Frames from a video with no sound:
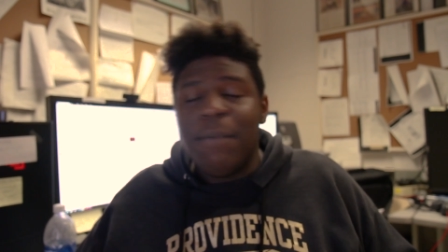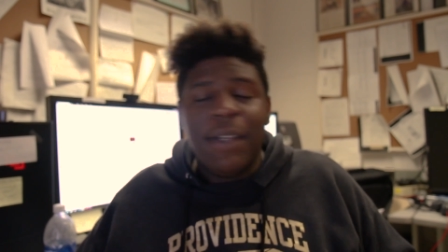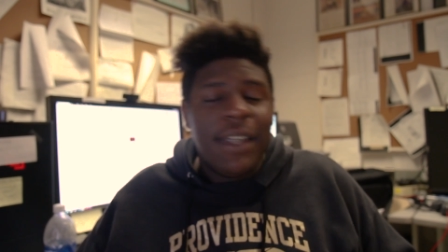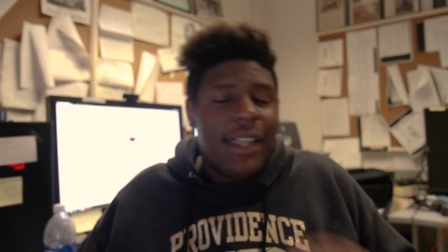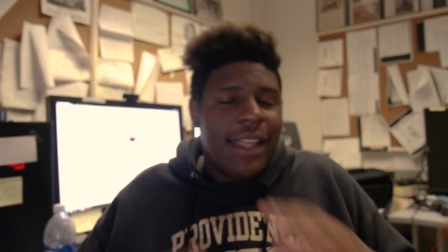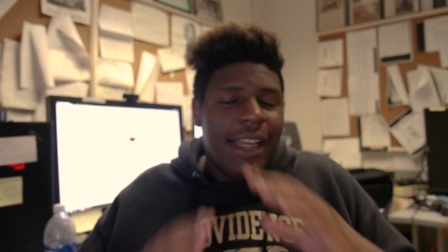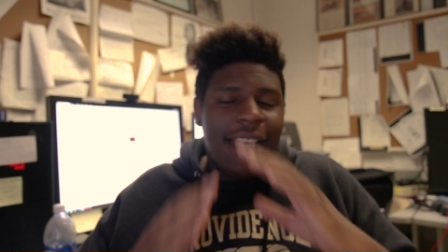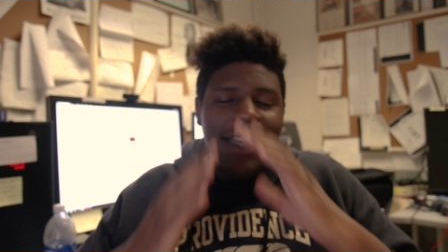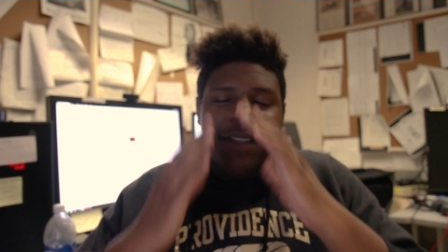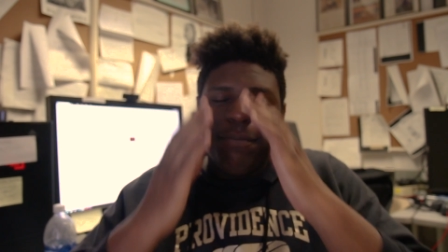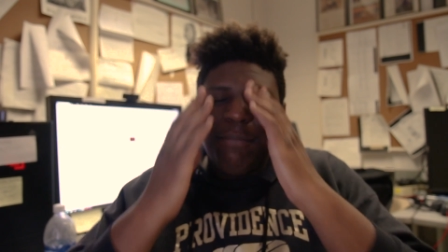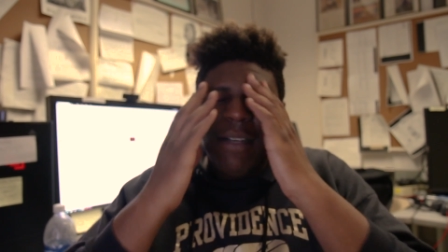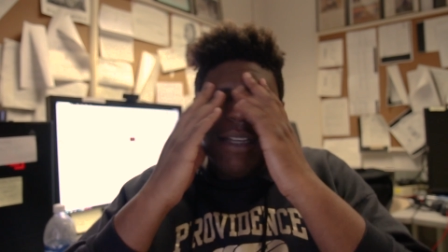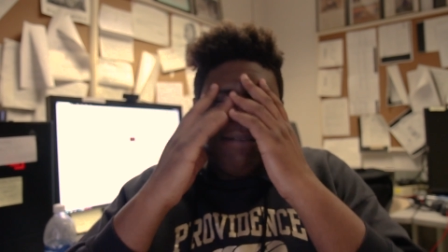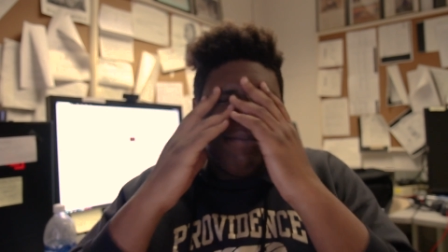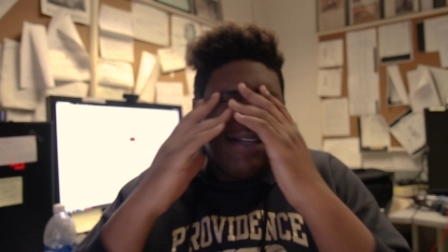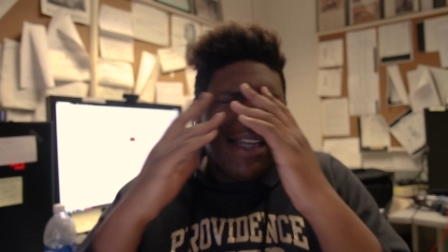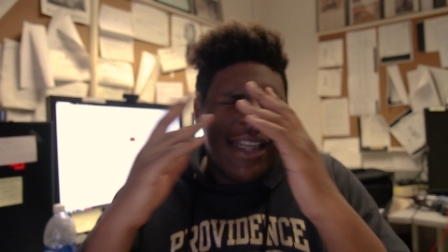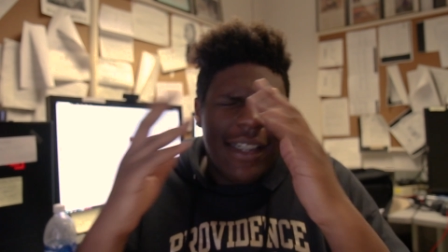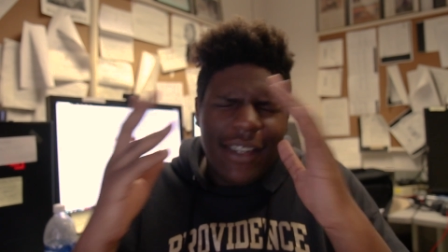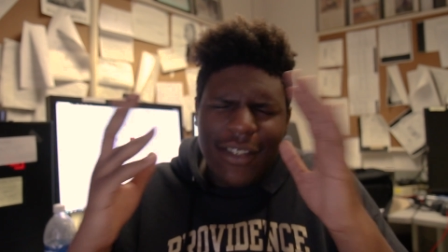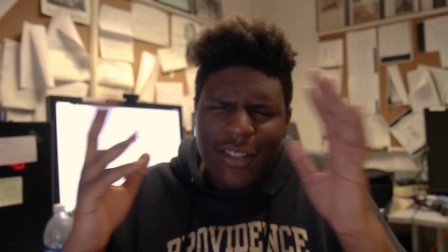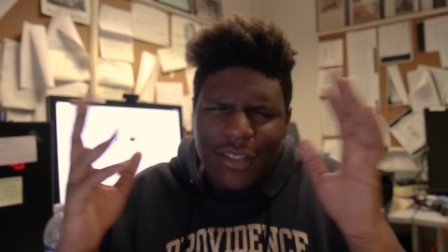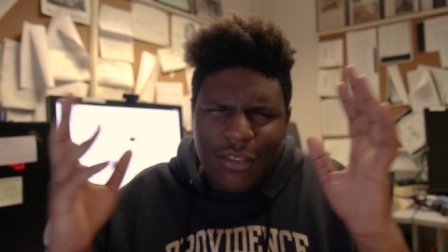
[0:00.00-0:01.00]
But uh, my
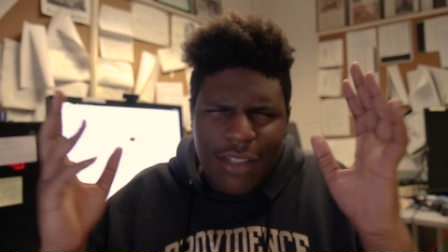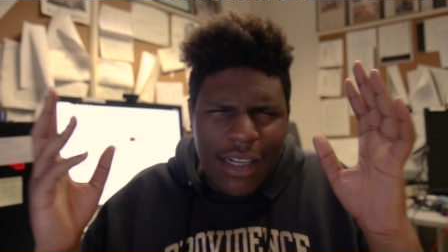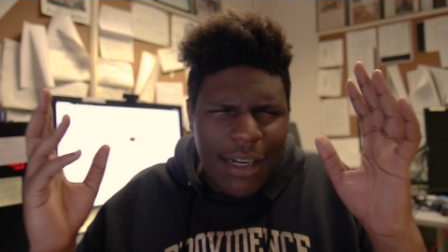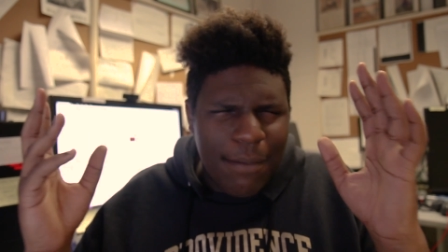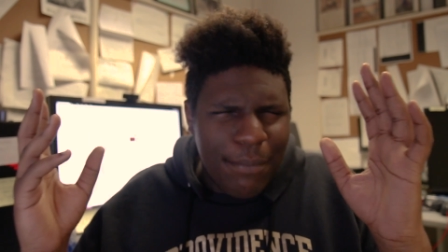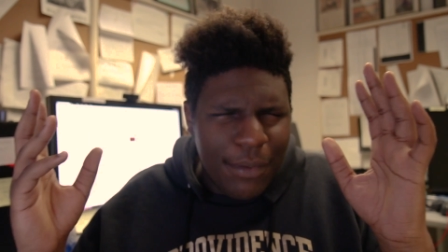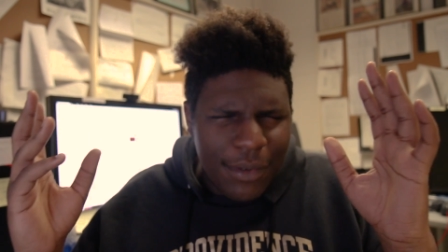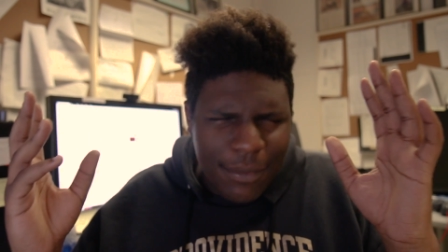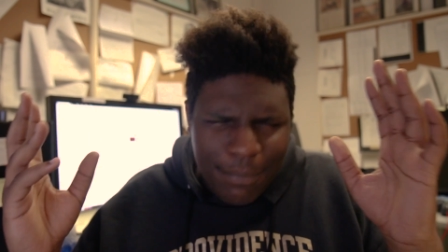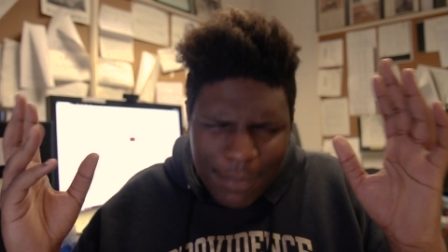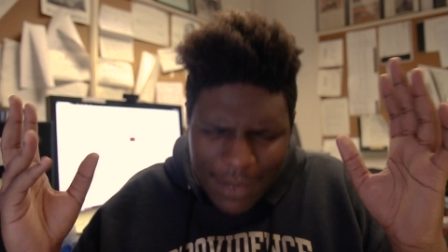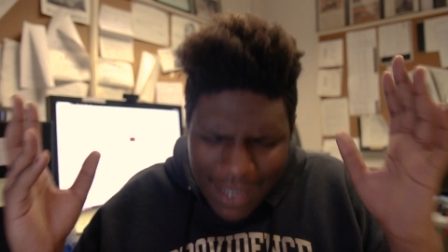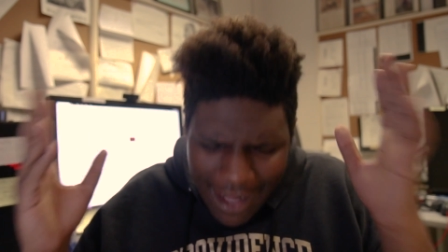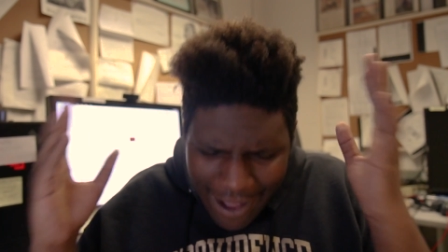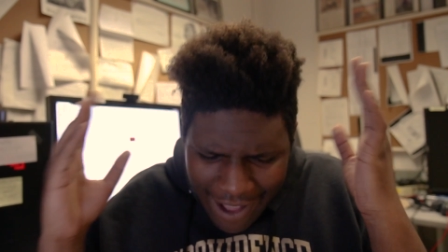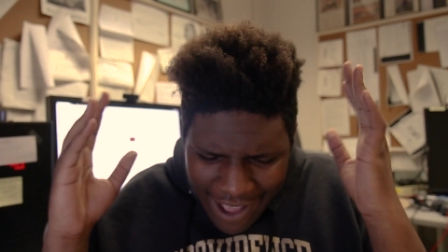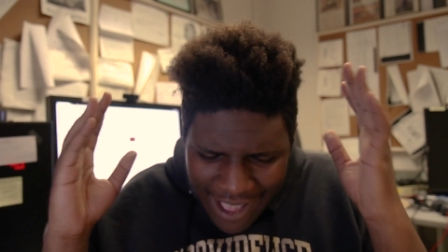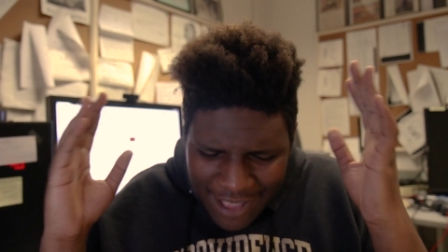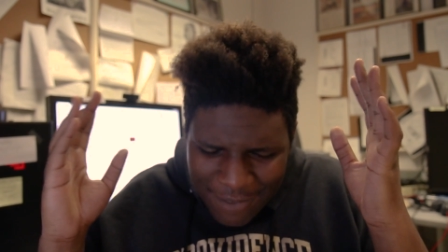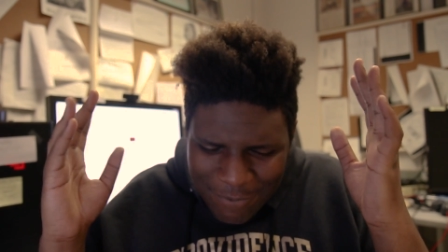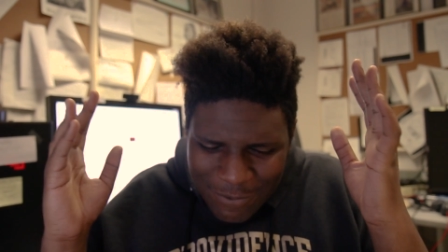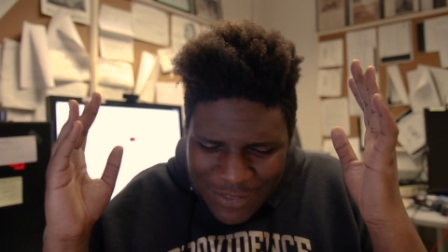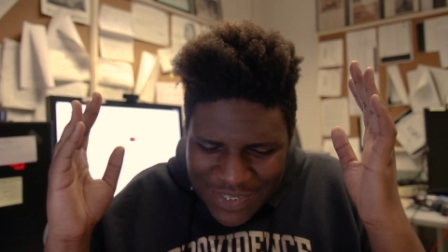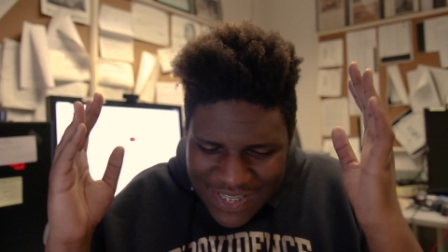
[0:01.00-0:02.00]
mind is scrambled. But
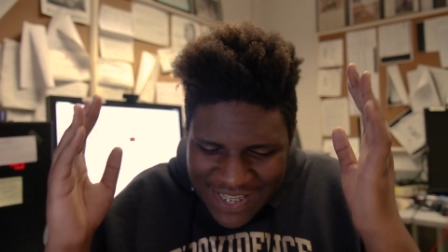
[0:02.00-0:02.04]
I am